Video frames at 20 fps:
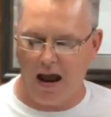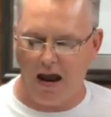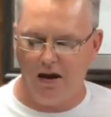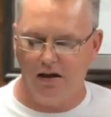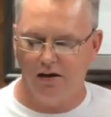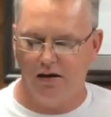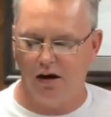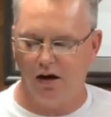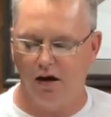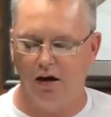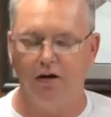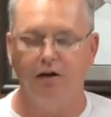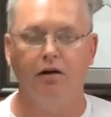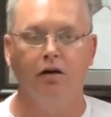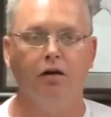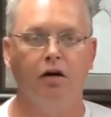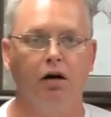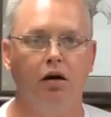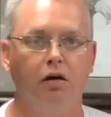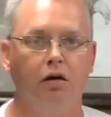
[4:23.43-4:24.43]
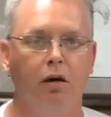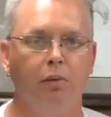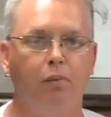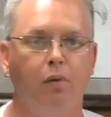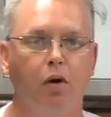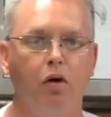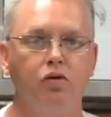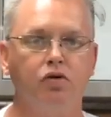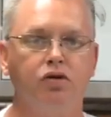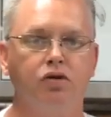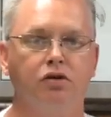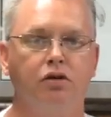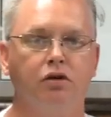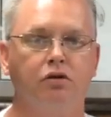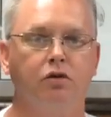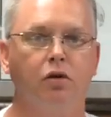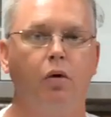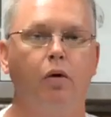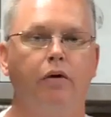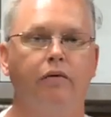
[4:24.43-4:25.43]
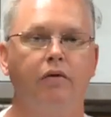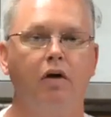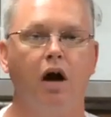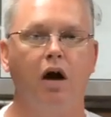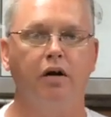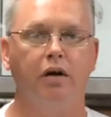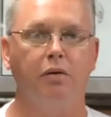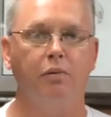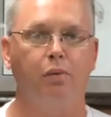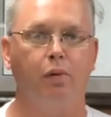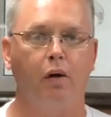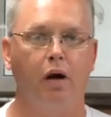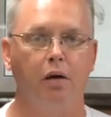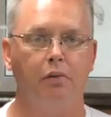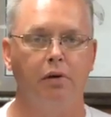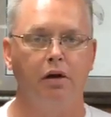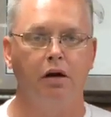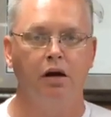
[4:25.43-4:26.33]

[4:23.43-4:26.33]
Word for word: and uh, approach the throne of God in prayer.